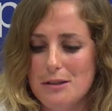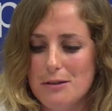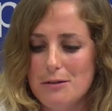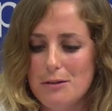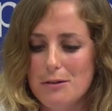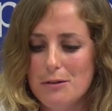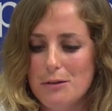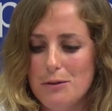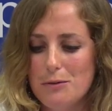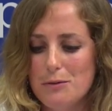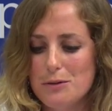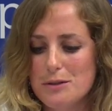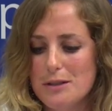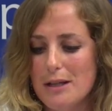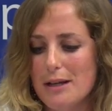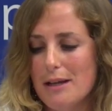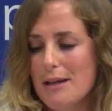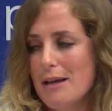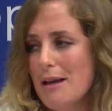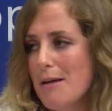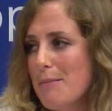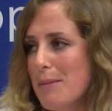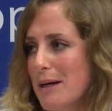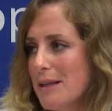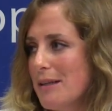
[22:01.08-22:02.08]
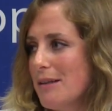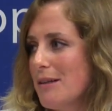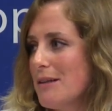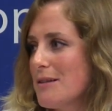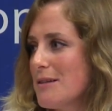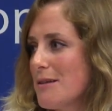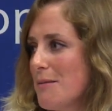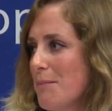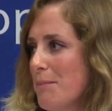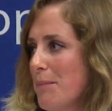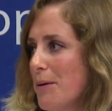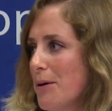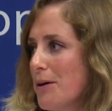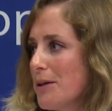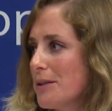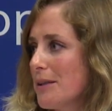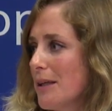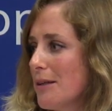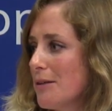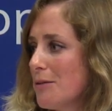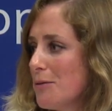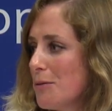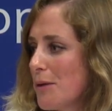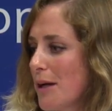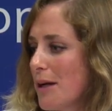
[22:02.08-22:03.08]
introduced, but it is
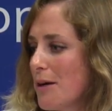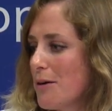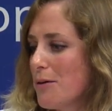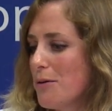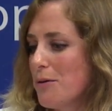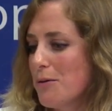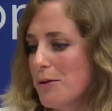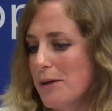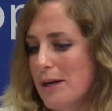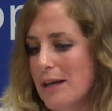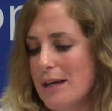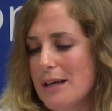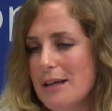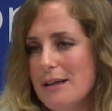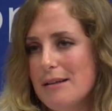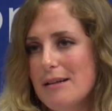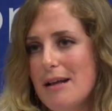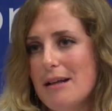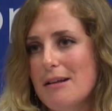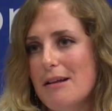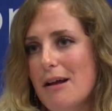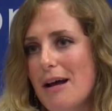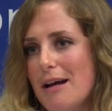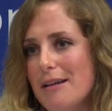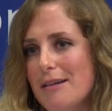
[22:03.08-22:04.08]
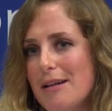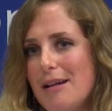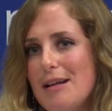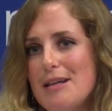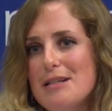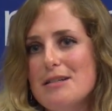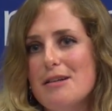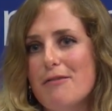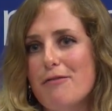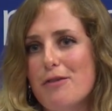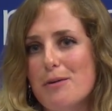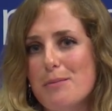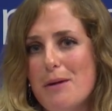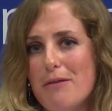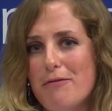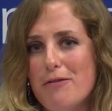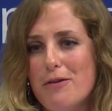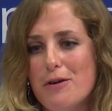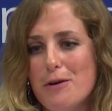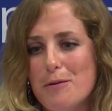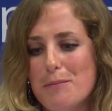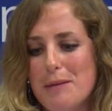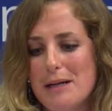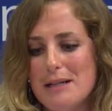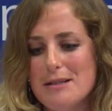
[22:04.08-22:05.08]
important to recall that, at least from a
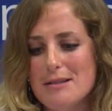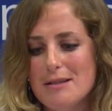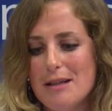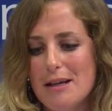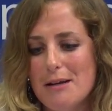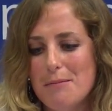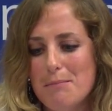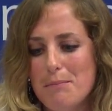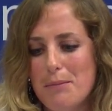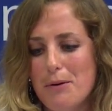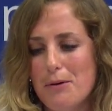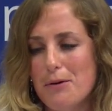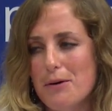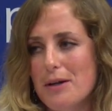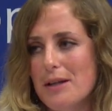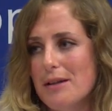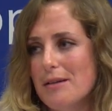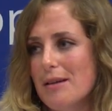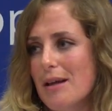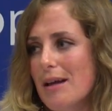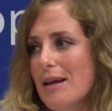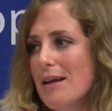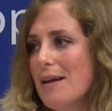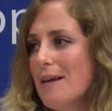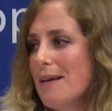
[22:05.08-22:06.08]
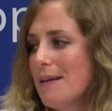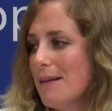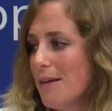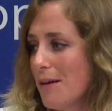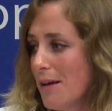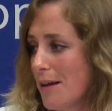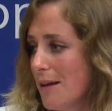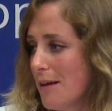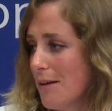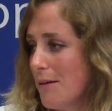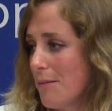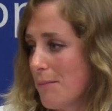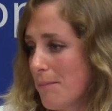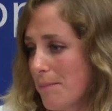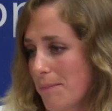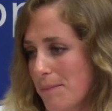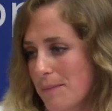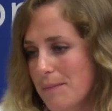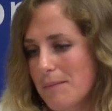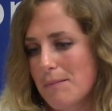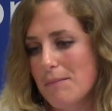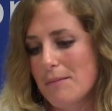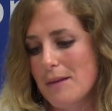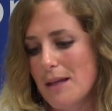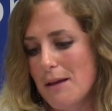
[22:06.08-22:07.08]
formal standpoint,
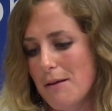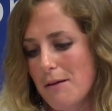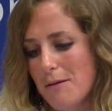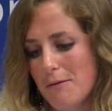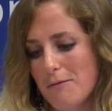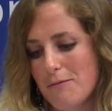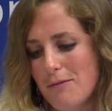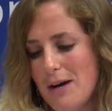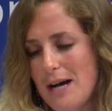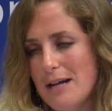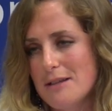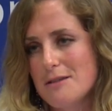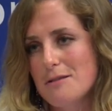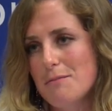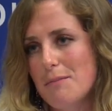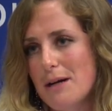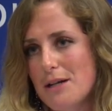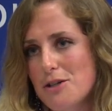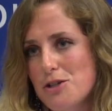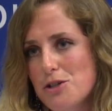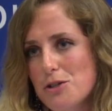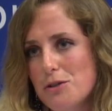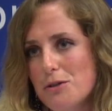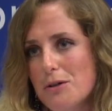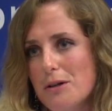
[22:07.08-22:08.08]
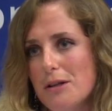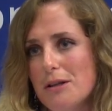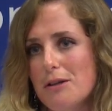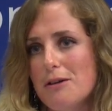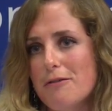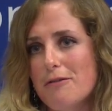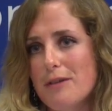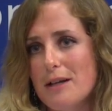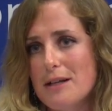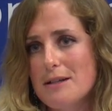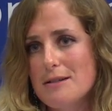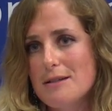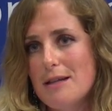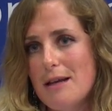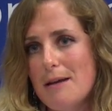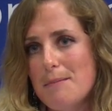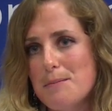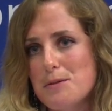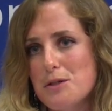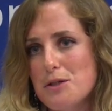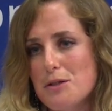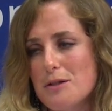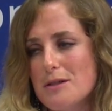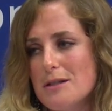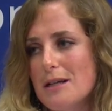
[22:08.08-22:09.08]
the vast majority of
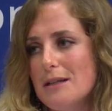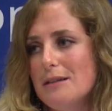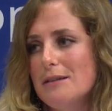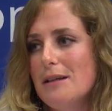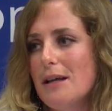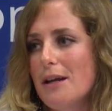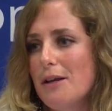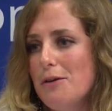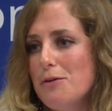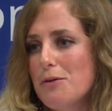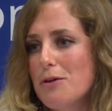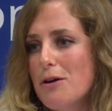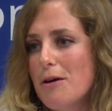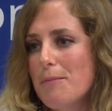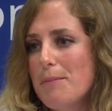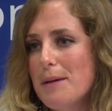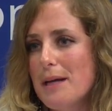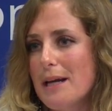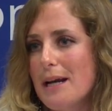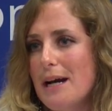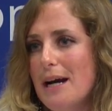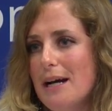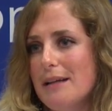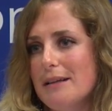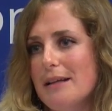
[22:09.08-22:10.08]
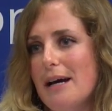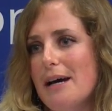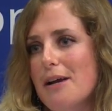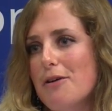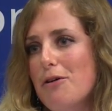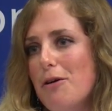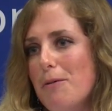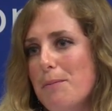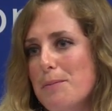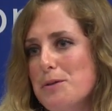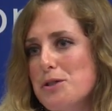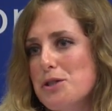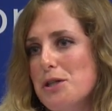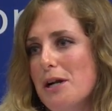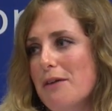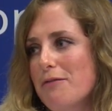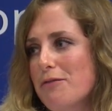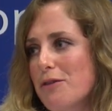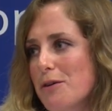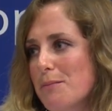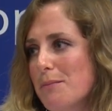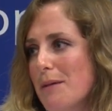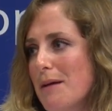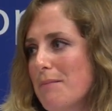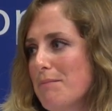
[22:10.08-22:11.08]
exceptions under EU copyright are optional
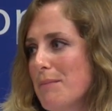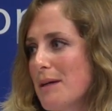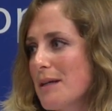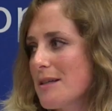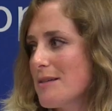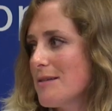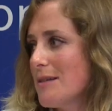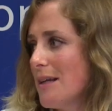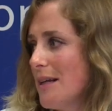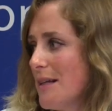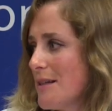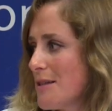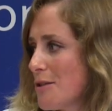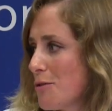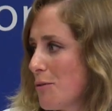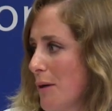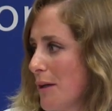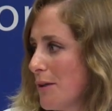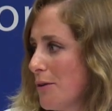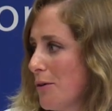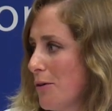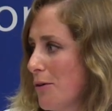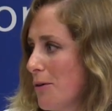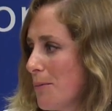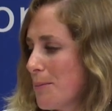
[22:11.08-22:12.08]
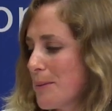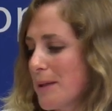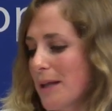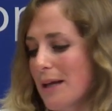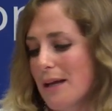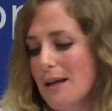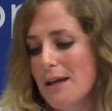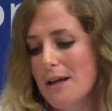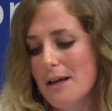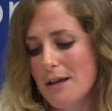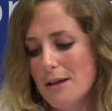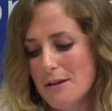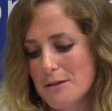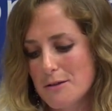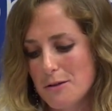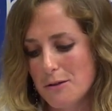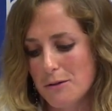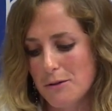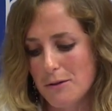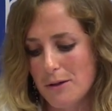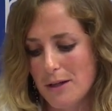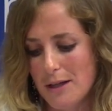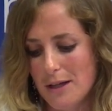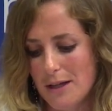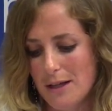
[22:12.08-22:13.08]
for member states to adopt.
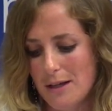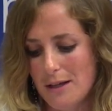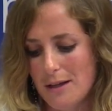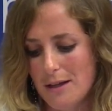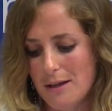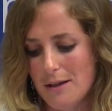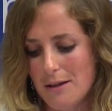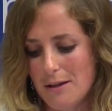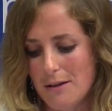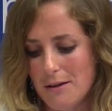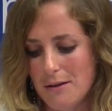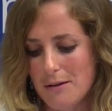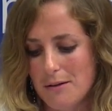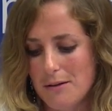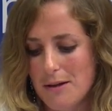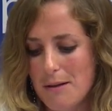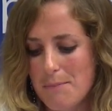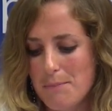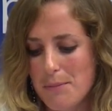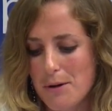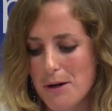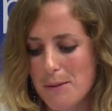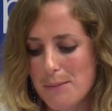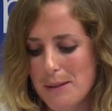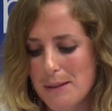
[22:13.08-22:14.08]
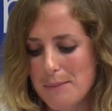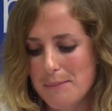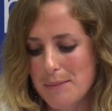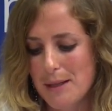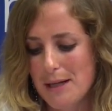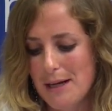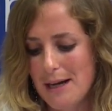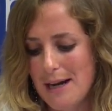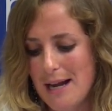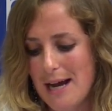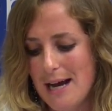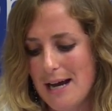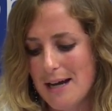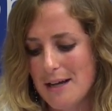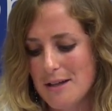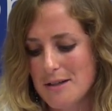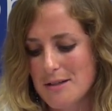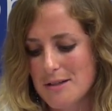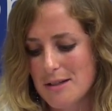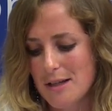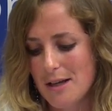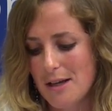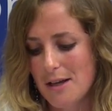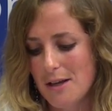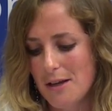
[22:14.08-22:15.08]
So the problem
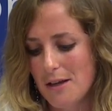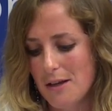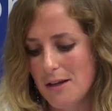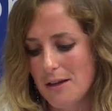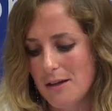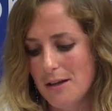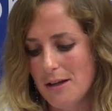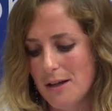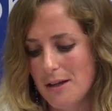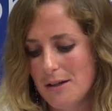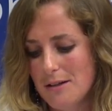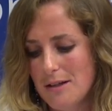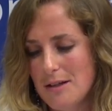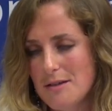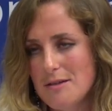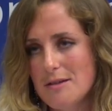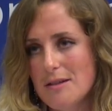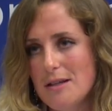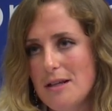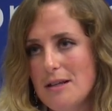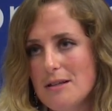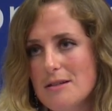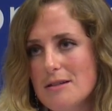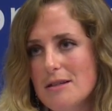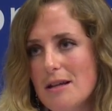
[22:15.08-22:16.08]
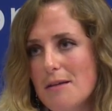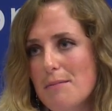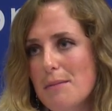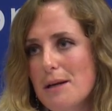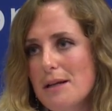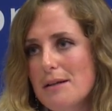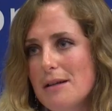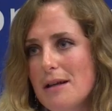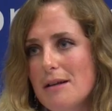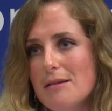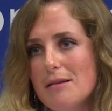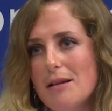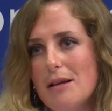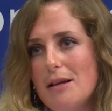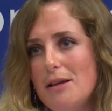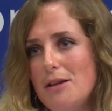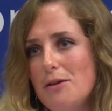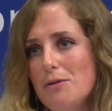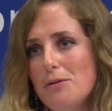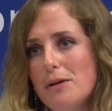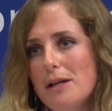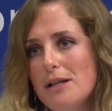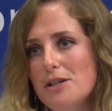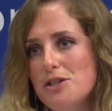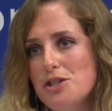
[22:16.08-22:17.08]
lies in the system that
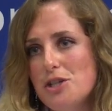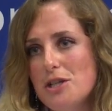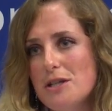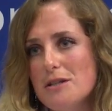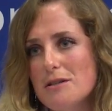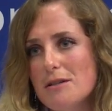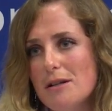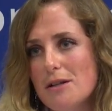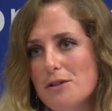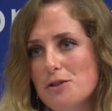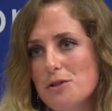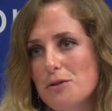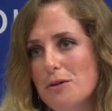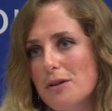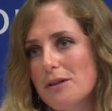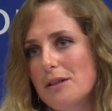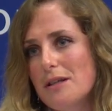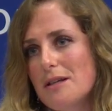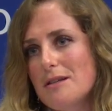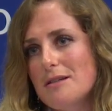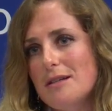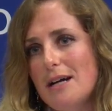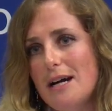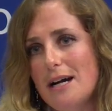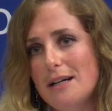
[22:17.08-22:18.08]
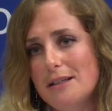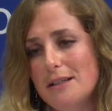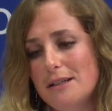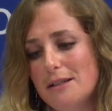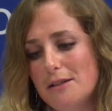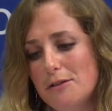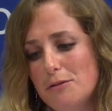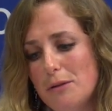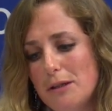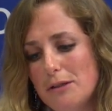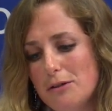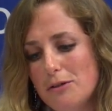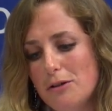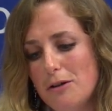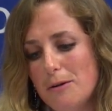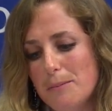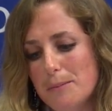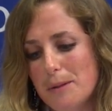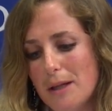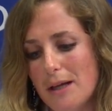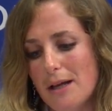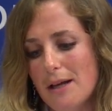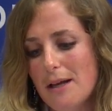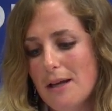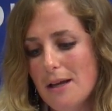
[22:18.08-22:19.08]
EU legislature decided to
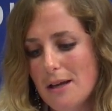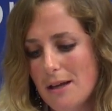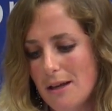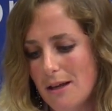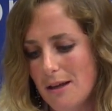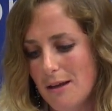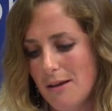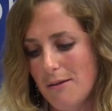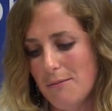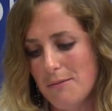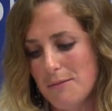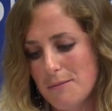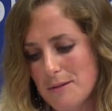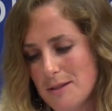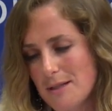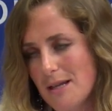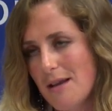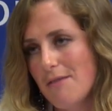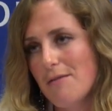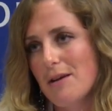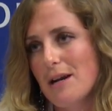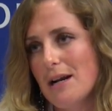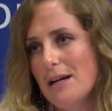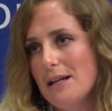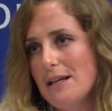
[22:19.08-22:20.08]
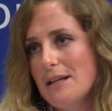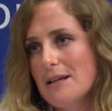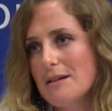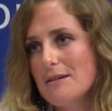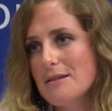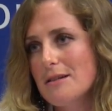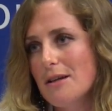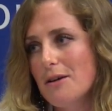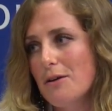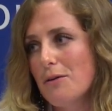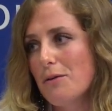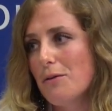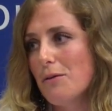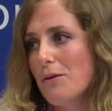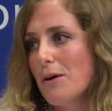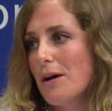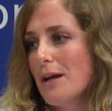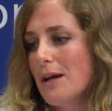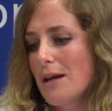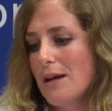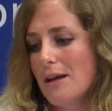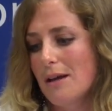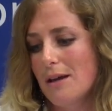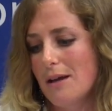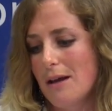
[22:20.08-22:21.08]
adopt several years ago,
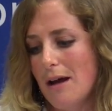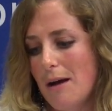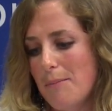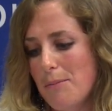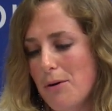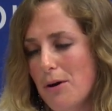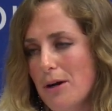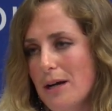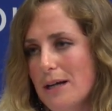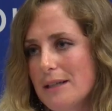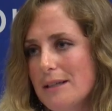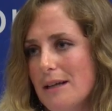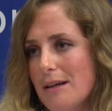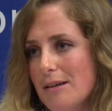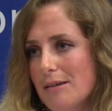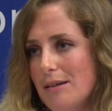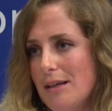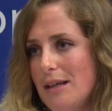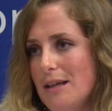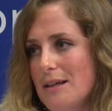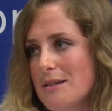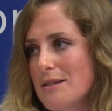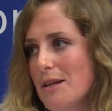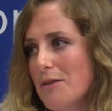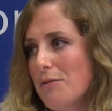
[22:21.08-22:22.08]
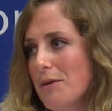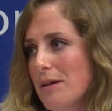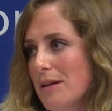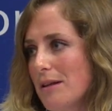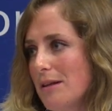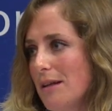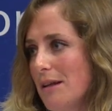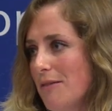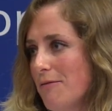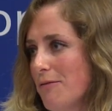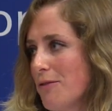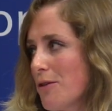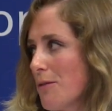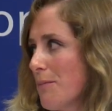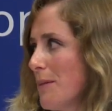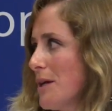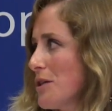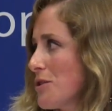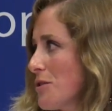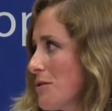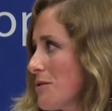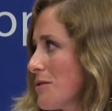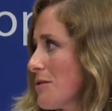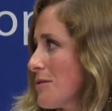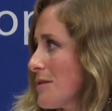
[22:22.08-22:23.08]
among other things, with the
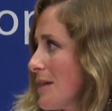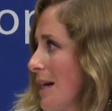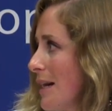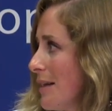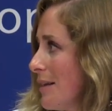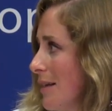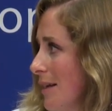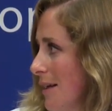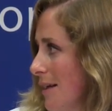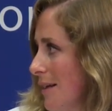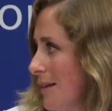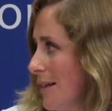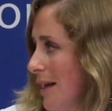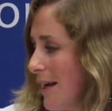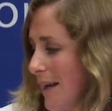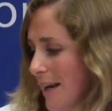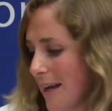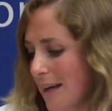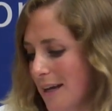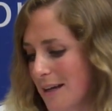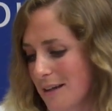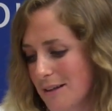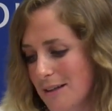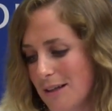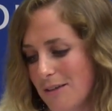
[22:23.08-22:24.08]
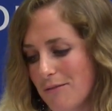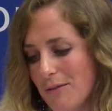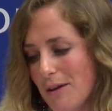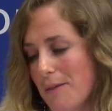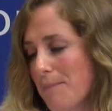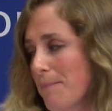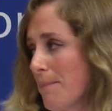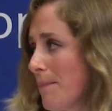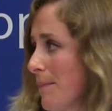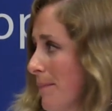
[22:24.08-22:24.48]
Information Society Directive.